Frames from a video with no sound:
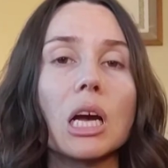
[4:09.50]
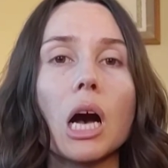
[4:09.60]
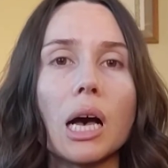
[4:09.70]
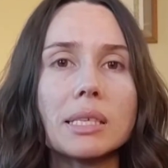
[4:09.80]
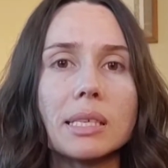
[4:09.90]

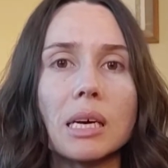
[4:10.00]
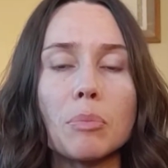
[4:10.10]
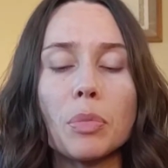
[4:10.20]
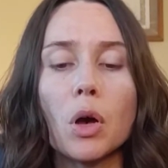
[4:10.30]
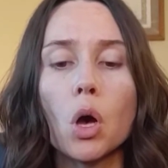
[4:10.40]

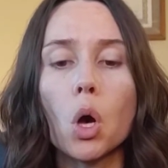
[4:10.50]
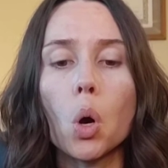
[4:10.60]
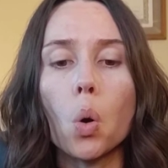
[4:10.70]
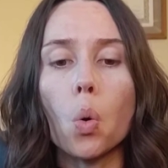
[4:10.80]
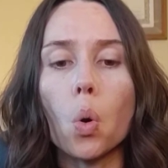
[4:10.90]
gossip
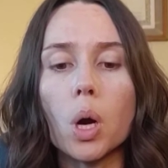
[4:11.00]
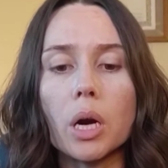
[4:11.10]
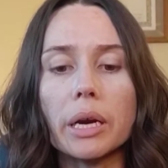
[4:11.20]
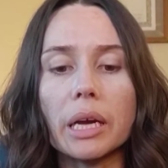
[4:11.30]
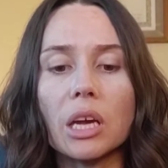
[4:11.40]

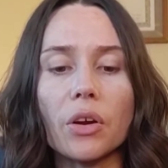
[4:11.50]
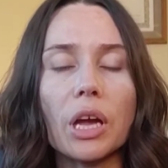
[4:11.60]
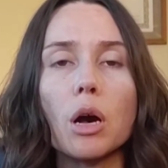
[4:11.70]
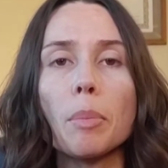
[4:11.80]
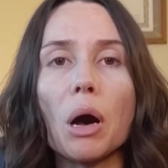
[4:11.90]
or
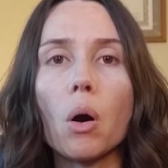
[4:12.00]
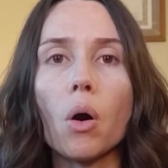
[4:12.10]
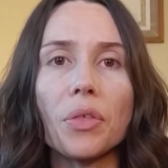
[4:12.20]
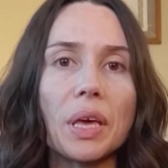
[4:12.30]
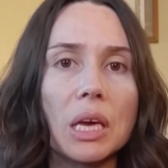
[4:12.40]
hearing about
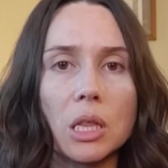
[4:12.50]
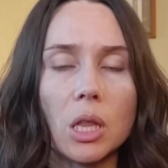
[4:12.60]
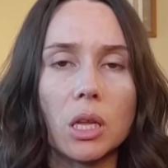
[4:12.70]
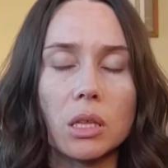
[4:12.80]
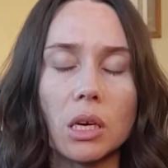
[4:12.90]
all
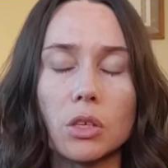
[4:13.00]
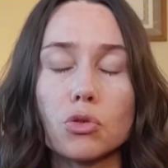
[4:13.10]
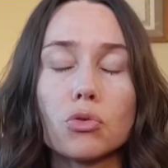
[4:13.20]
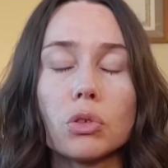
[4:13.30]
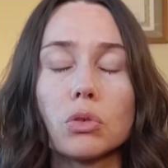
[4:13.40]

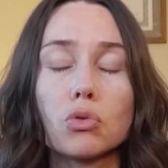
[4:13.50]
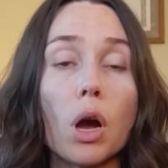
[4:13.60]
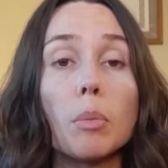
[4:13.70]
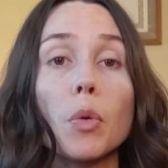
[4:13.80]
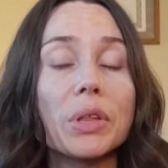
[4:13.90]
the
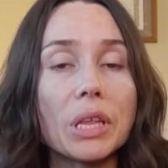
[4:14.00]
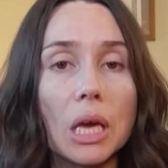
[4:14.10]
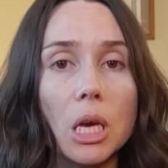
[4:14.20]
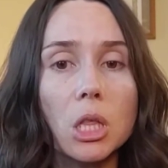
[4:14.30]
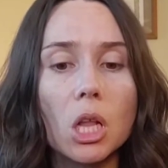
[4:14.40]
drama with the
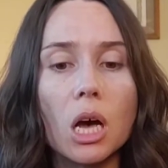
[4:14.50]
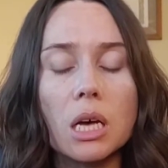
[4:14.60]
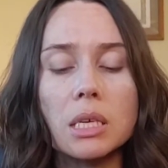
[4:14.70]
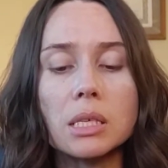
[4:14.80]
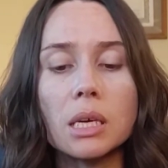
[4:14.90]

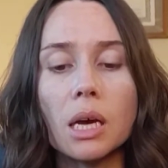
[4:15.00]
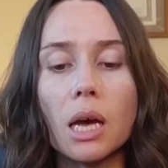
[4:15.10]
in-laws,